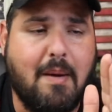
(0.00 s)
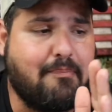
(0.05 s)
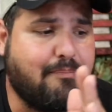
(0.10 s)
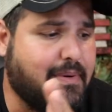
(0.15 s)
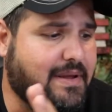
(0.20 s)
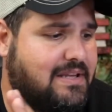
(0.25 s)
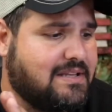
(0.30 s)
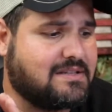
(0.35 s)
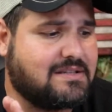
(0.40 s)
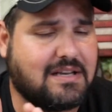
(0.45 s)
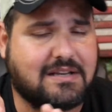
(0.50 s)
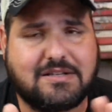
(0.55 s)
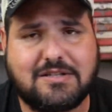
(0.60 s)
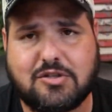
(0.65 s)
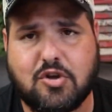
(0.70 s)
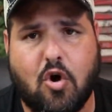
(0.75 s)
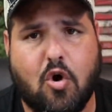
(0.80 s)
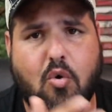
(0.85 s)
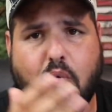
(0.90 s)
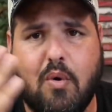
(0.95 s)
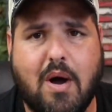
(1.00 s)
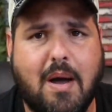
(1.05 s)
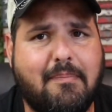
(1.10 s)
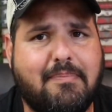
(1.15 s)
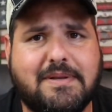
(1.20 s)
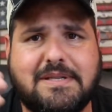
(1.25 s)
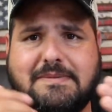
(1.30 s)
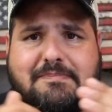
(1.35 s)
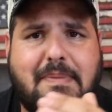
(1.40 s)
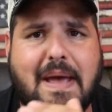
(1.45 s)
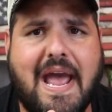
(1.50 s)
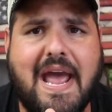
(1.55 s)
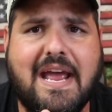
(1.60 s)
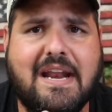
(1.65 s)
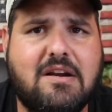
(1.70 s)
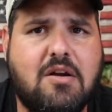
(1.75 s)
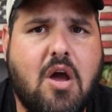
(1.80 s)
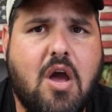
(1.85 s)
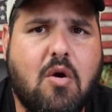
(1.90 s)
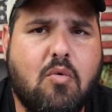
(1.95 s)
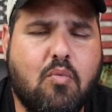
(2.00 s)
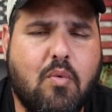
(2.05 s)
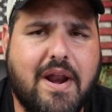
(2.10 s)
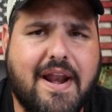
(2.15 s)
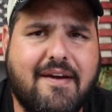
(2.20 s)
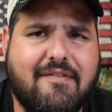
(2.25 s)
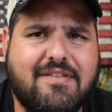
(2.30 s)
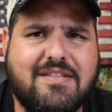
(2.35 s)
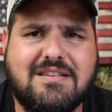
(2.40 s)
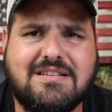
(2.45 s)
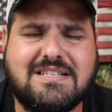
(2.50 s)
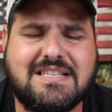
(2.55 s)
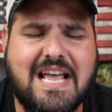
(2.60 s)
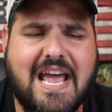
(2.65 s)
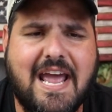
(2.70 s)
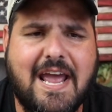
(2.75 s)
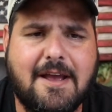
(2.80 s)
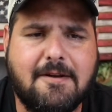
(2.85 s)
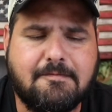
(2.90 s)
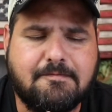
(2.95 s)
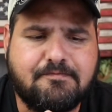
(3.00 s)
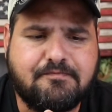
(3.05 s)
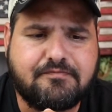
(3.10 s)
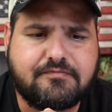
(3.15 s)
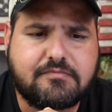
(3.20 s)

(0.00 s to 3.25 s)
assault weapons ban, whatever they say.